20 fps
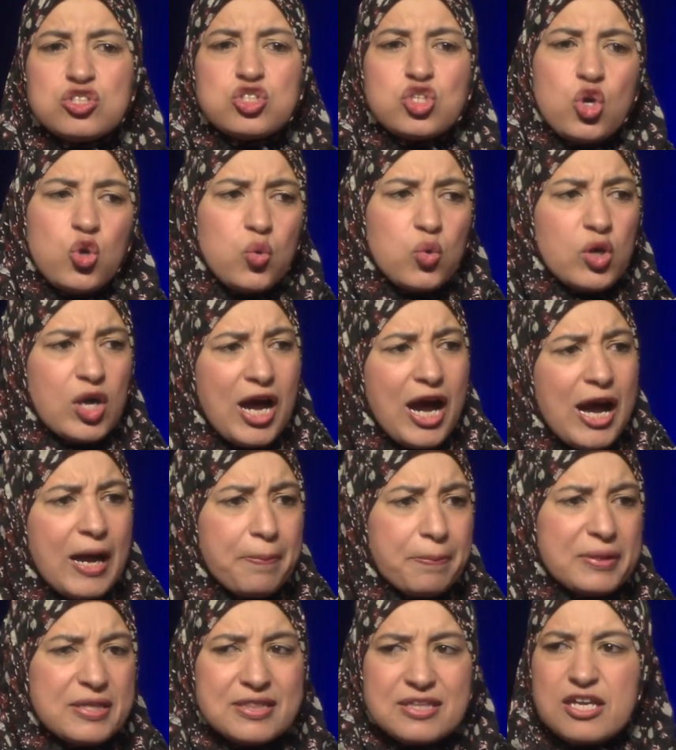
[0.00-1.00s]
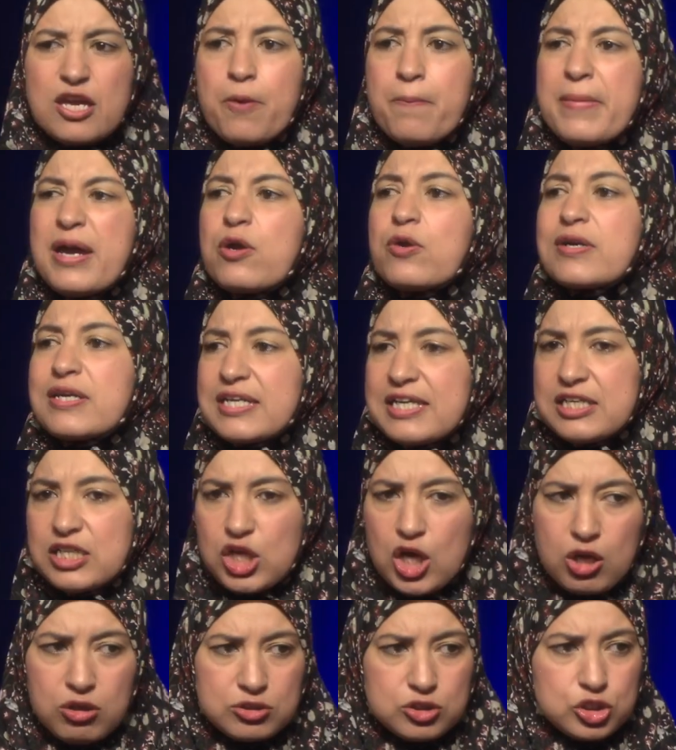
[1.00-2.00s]
"Don't copy the American
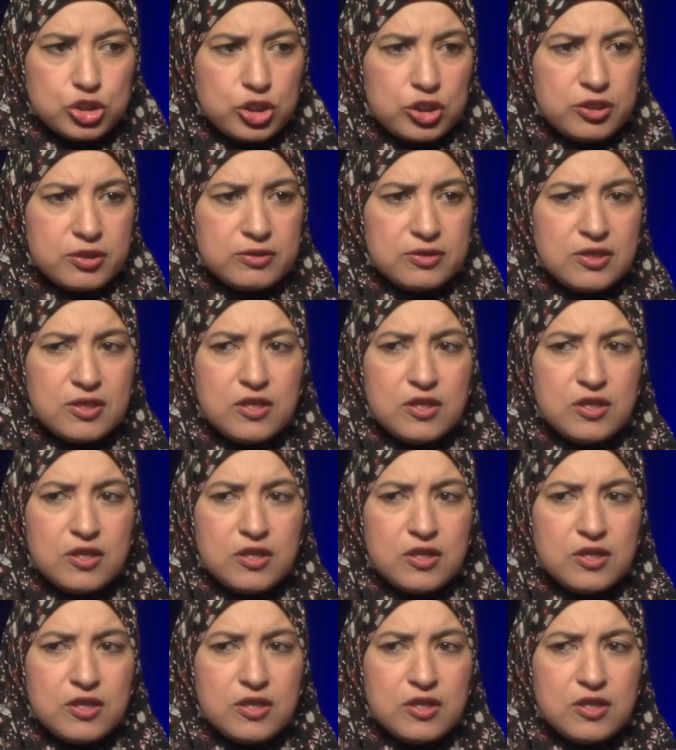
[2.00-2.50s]
culture.